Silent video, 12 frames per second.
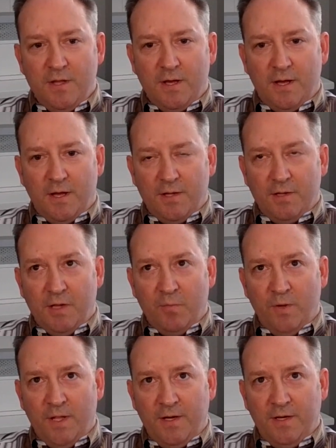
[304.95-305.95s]
And
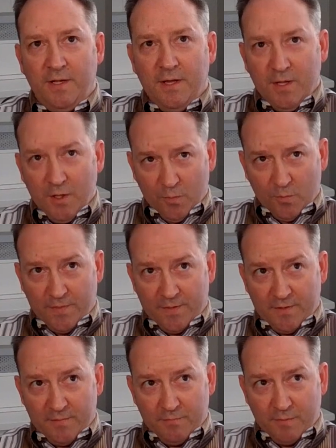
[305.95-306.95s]
when when
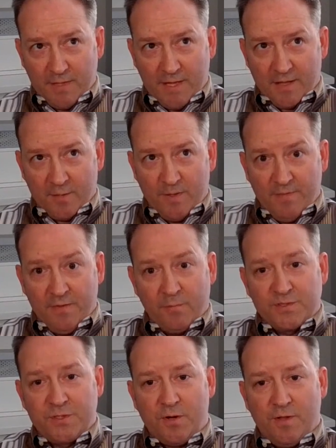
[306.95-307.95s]
the element that
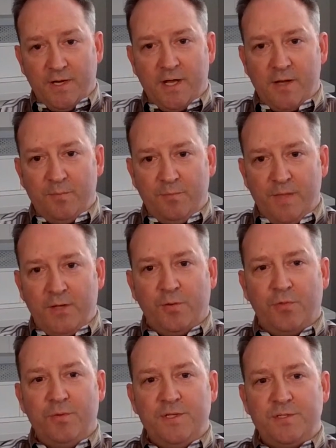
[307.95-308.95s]
was calling up, Mako
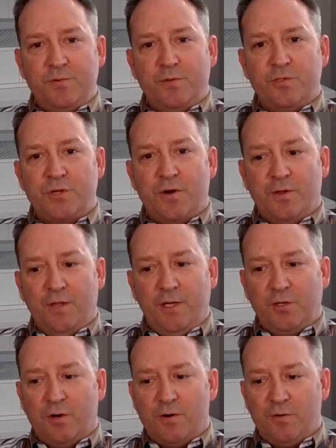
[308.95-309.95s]
30 Charlie,
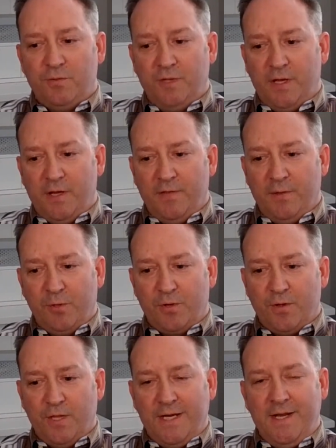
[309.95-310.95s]
called, they were
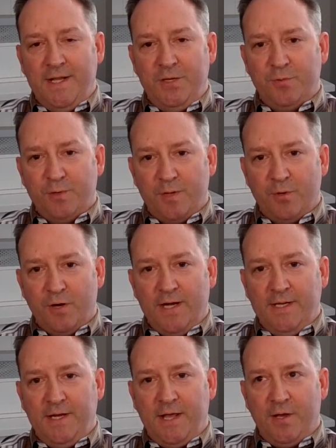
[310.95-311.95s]
calling any Grim or
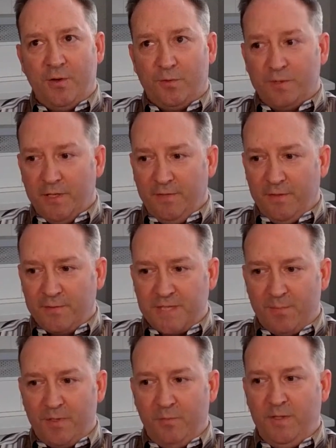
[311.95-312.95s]
any Nail, and those
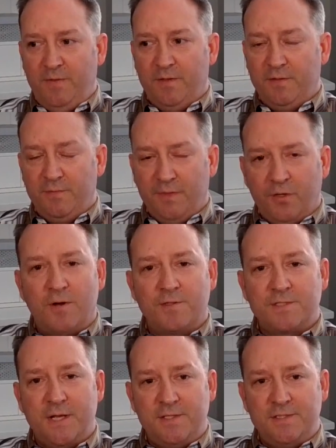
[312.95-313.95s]
happened to be the call
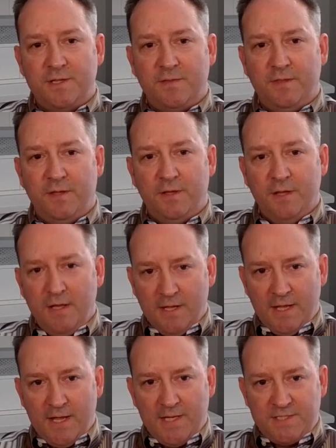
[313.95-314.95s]
signs that the
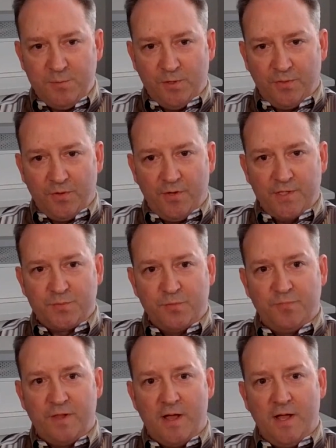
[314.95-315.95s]
AC-130s were
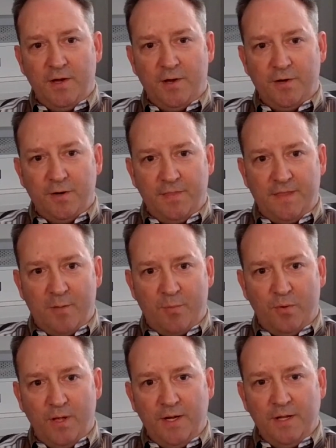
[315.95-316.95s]
flying under at that
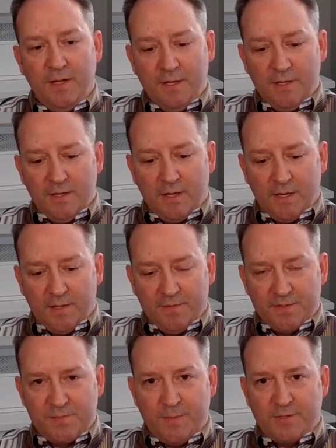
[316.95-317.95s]
point.
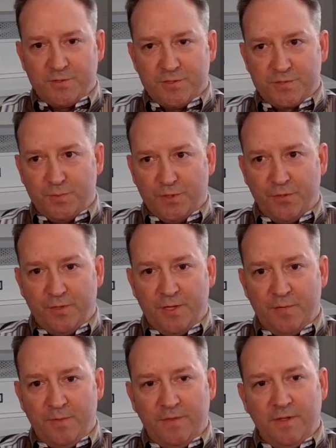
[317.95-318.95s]
The Spectres were
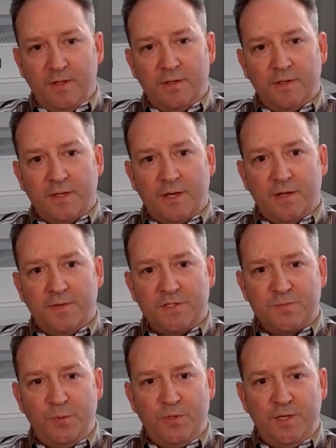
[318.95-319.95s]
Grim, and the
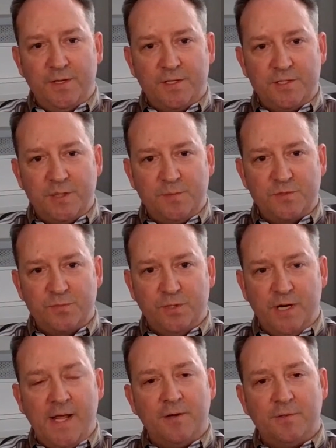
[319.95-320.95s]
spooky gunships were
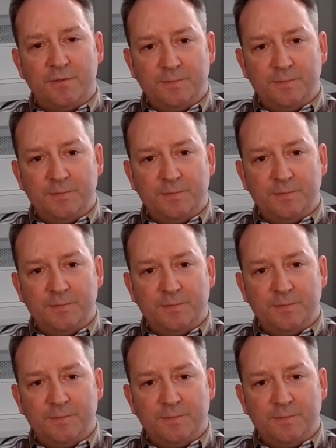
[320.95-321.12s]
Nail.